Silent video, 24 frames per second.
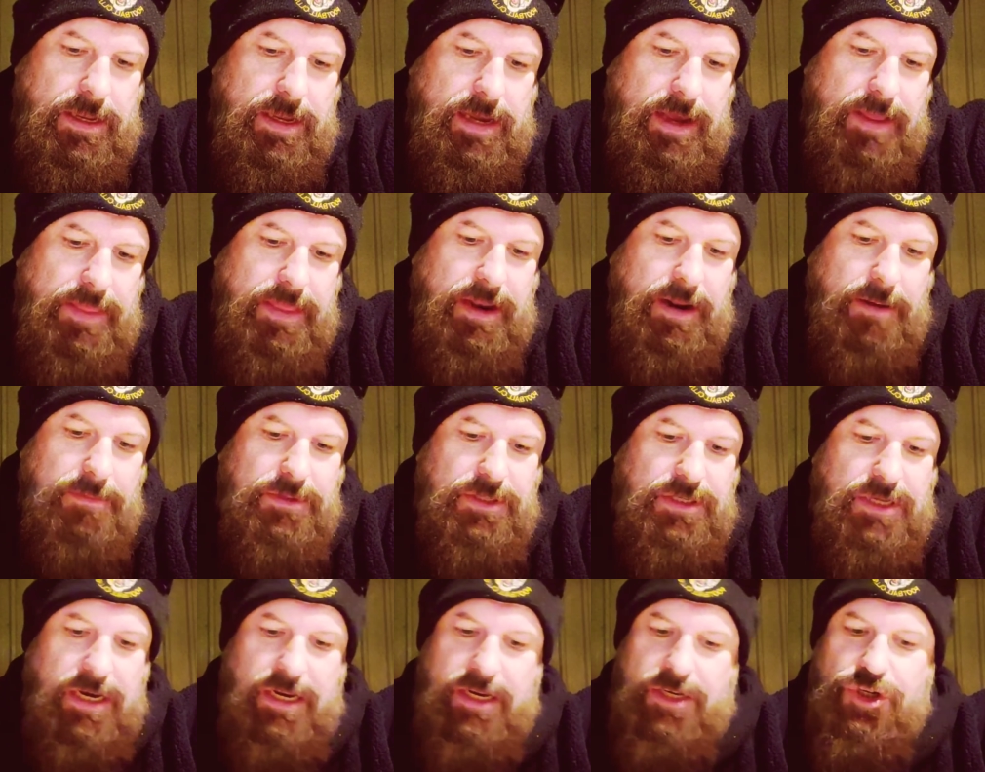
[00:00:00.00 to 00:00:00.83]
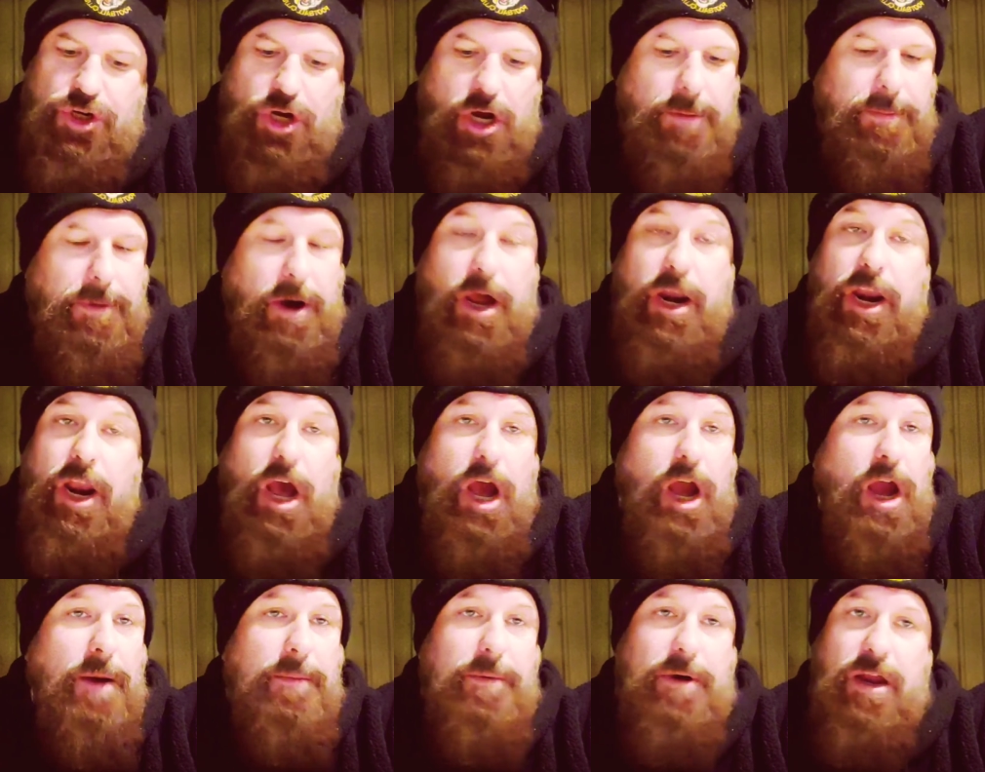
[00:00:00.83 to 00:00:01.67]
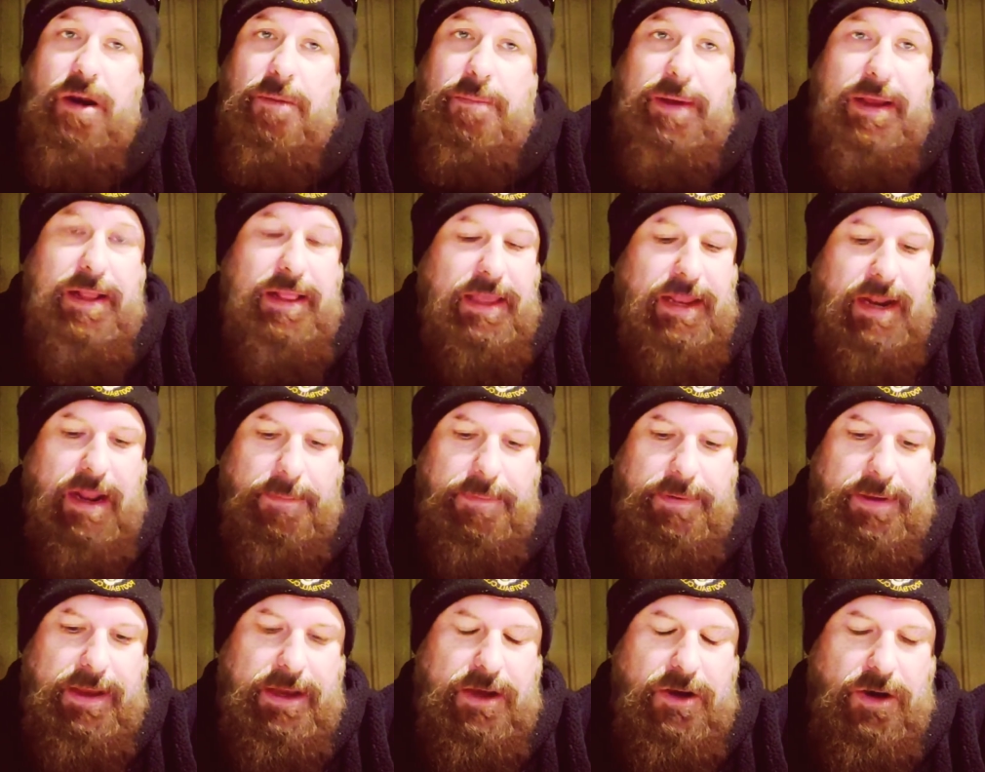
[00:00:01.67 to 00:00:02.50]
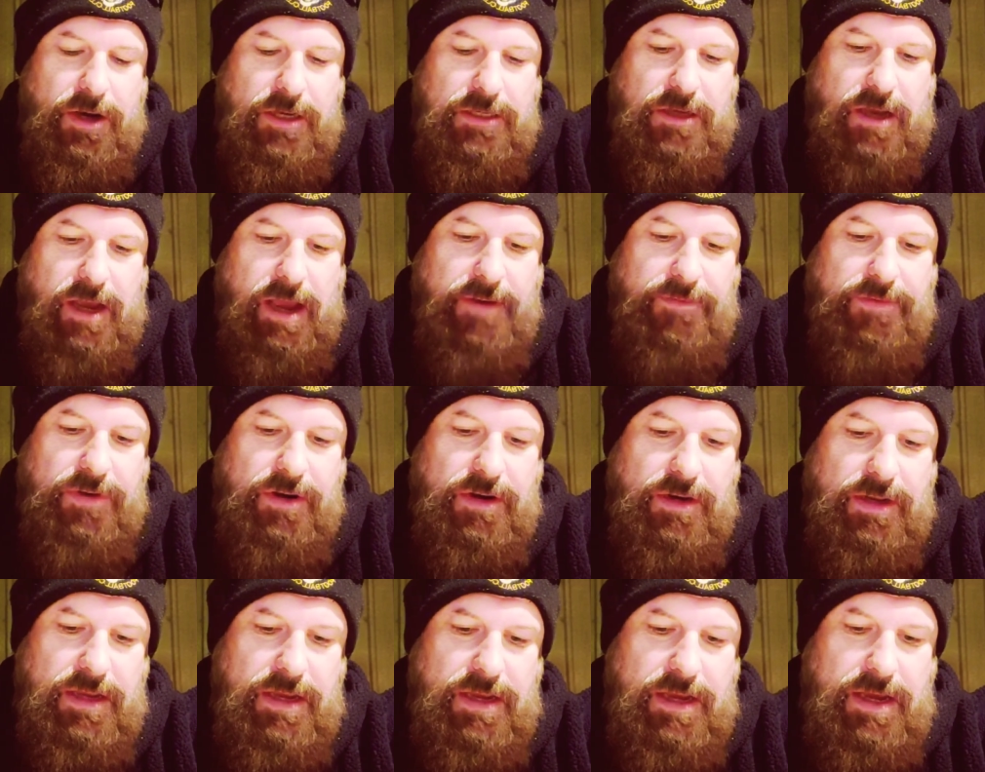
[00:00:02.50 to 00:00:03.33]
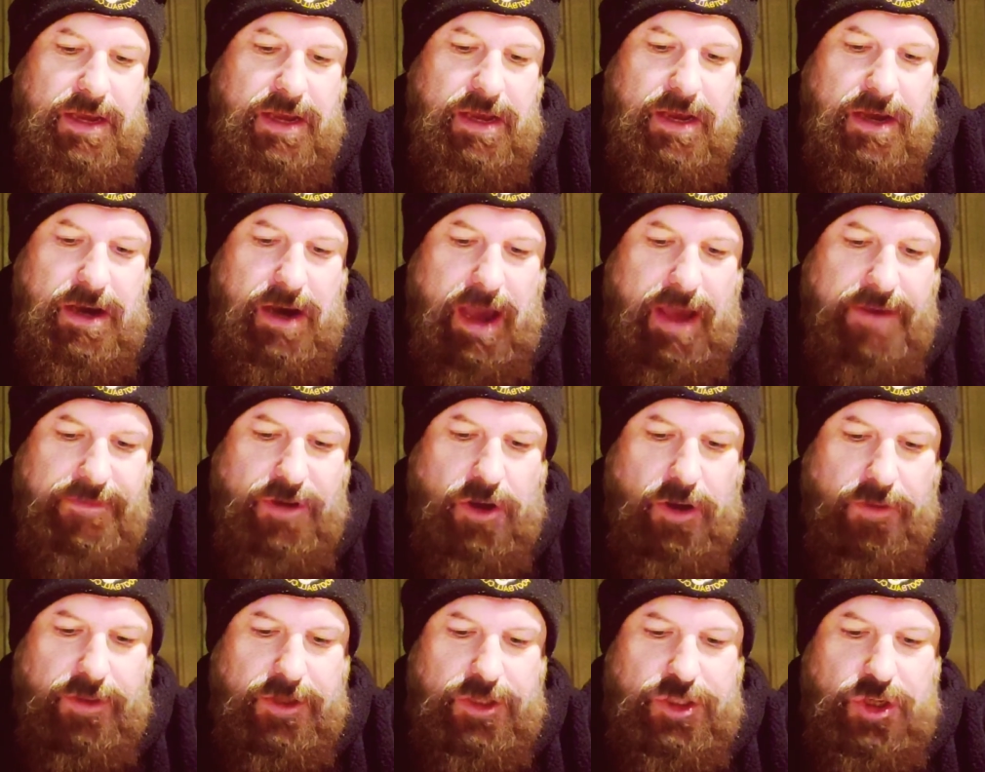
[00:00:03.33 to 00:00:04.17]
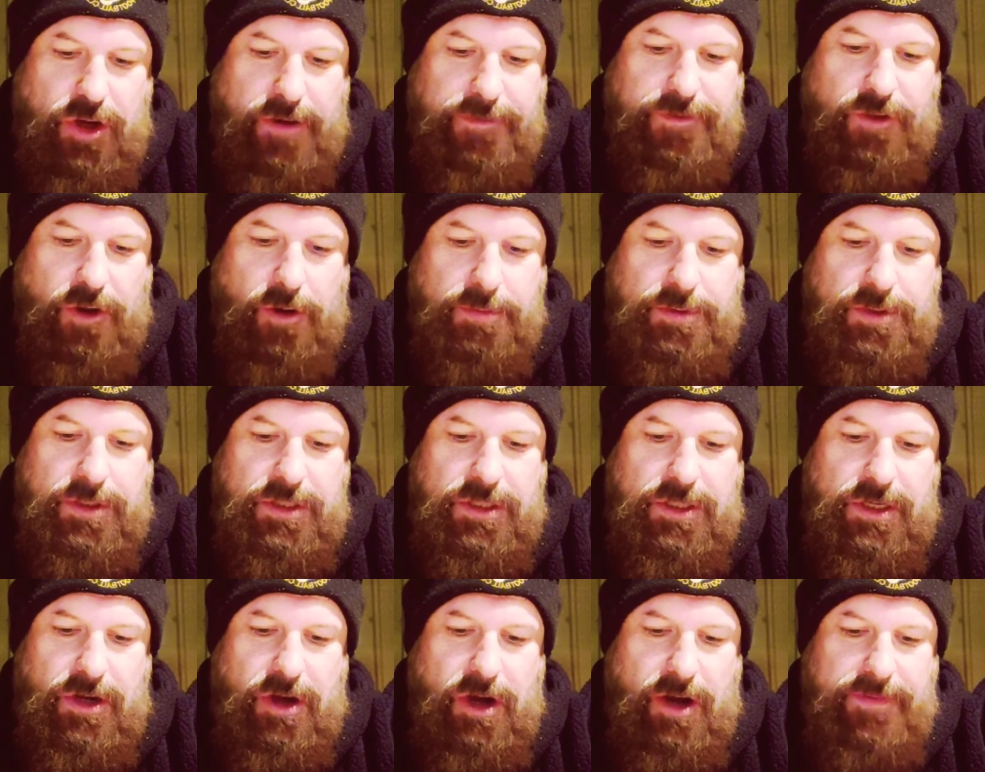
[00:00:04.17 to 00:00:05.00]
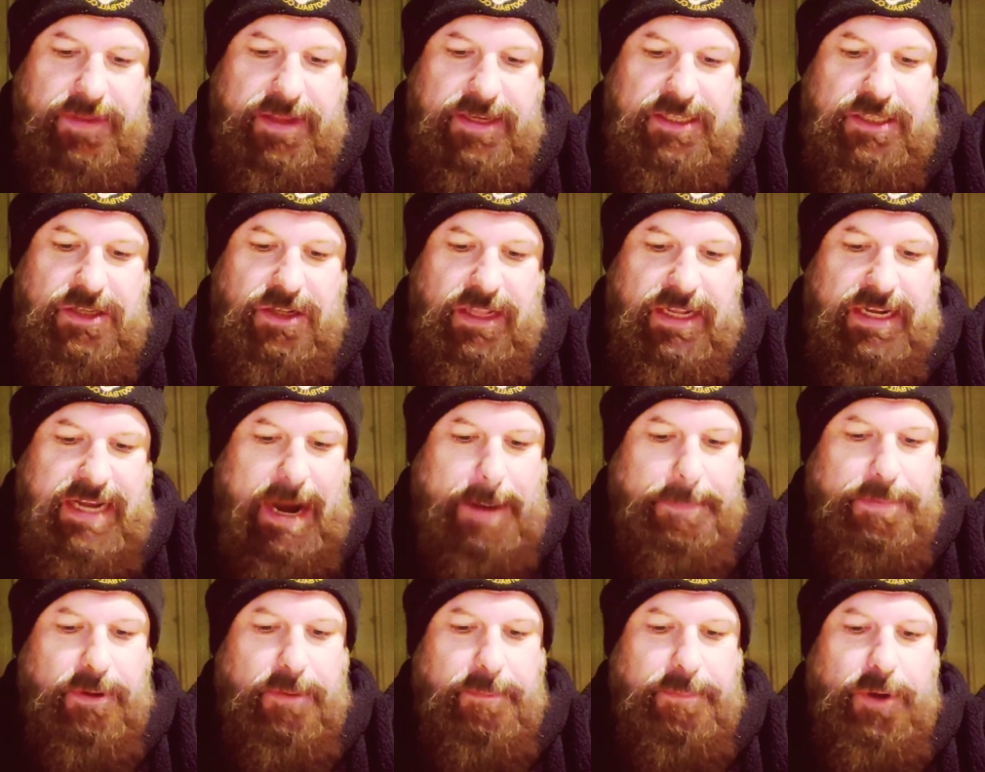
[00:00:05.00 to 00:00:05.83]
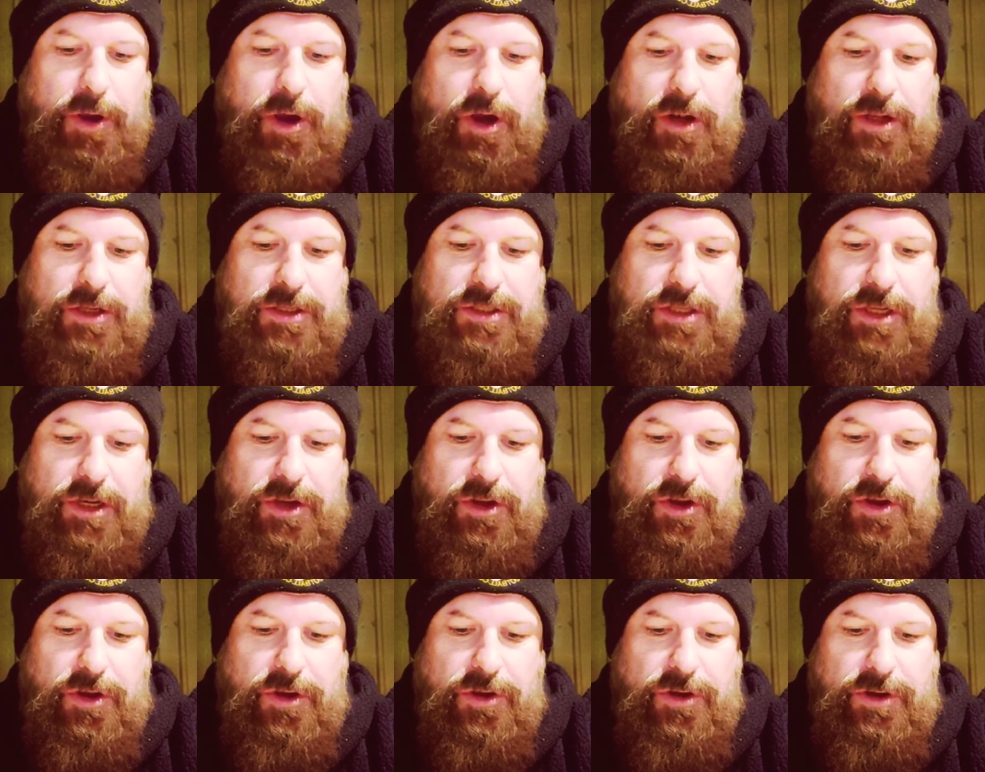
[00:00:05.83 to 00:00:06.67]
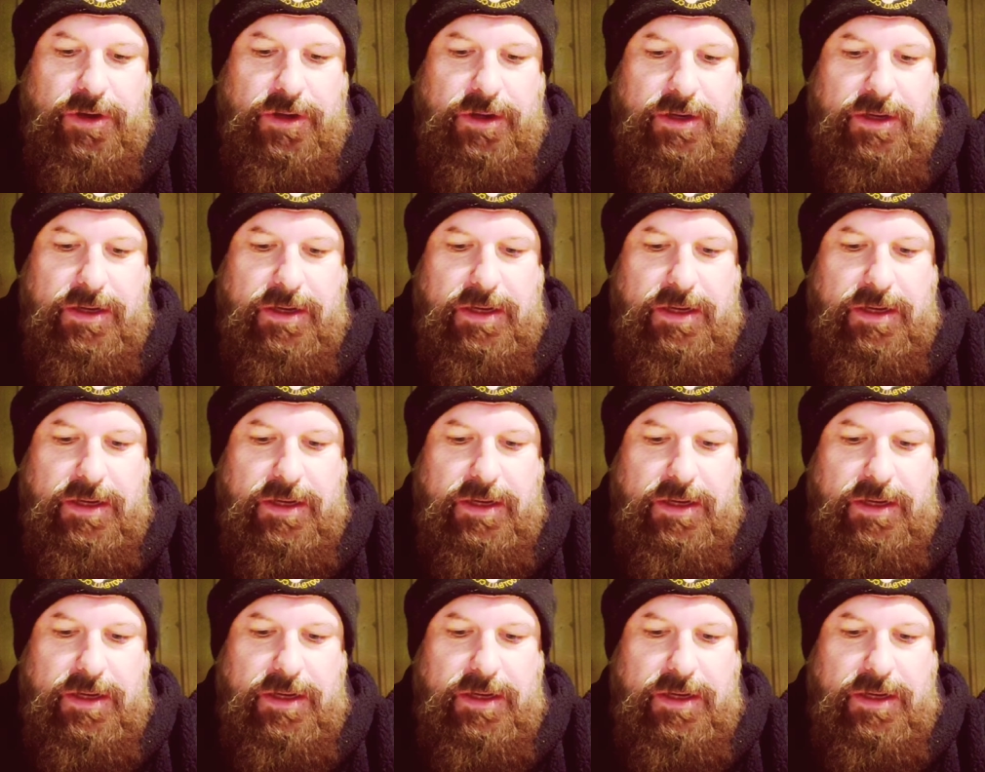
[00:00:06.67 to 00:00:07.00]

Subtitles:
And then I'm just going to try. I know I'm going to be lit up here, guys. I haven't gone the soft option tonight. There's still a couple of pearlers to do.